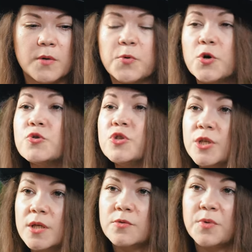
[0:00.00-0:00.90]

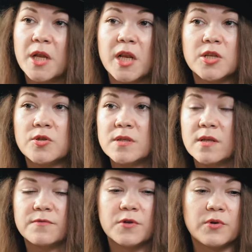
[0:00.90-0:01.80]
approaching regulations
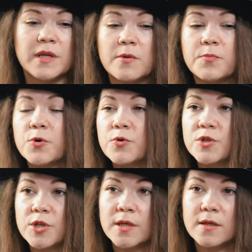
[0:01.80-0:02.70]
differently,
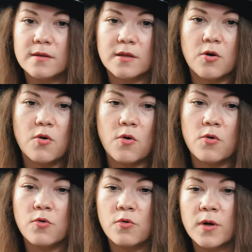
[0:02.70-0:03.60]
approaching the
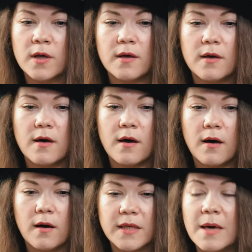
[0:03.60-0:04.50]
whole
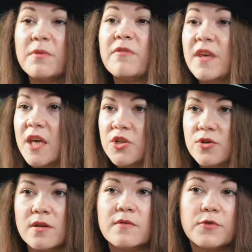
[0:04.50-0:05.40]
uh,
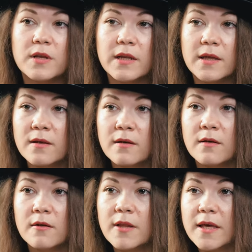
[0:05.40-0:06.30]
gamification differently,
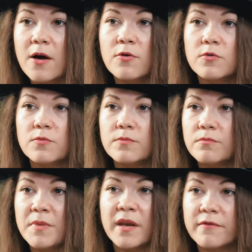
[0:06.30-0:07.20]
like how
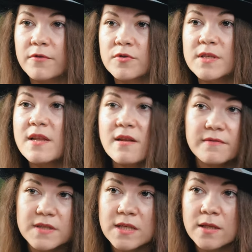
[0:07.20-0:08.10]
metaverse and
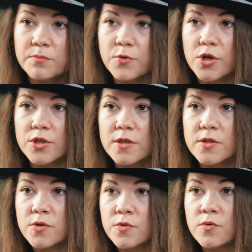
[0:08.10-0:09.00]
NFT projects
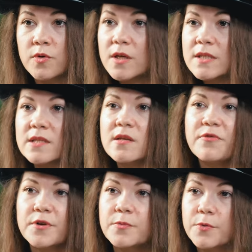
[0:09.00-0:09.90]
do. It's a different